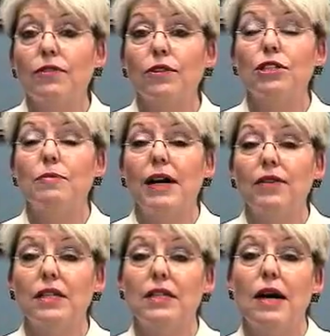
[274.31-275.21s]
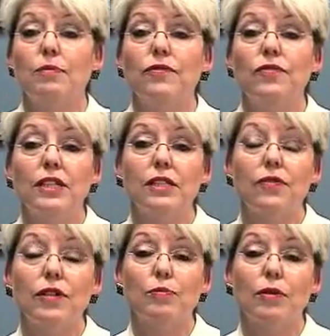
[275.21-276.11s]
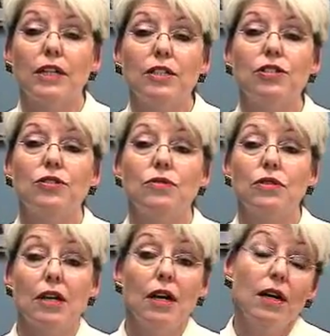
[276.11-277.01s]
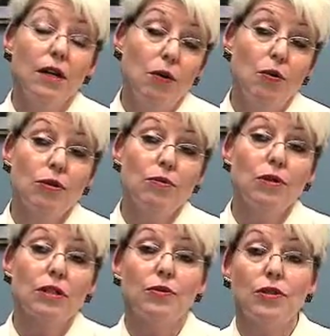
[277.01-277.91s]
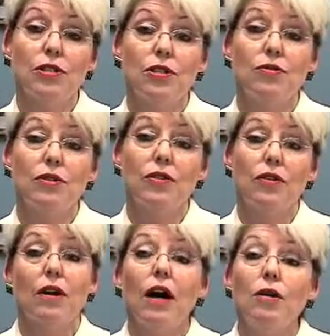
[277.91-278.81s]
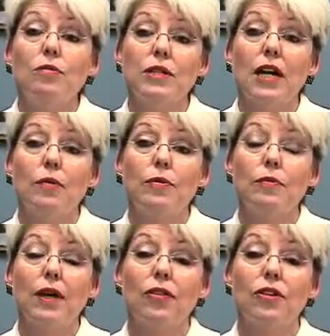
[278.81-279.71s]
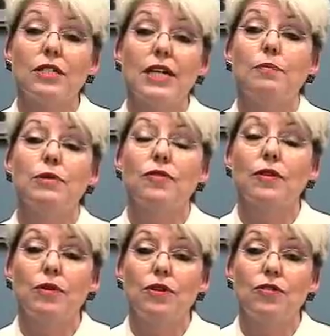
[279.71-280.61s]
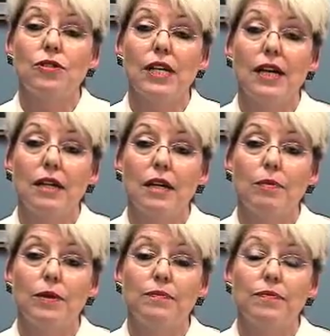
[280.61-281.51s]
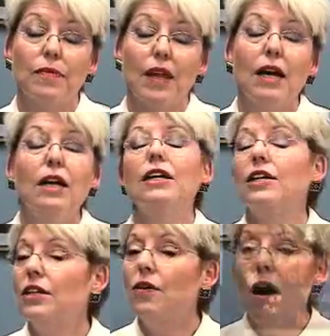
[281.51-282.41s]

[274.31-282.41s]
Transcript: learn about the adaptive needs of his blind students or to work with a student at their home to help them get their adaptive computer set up. You know,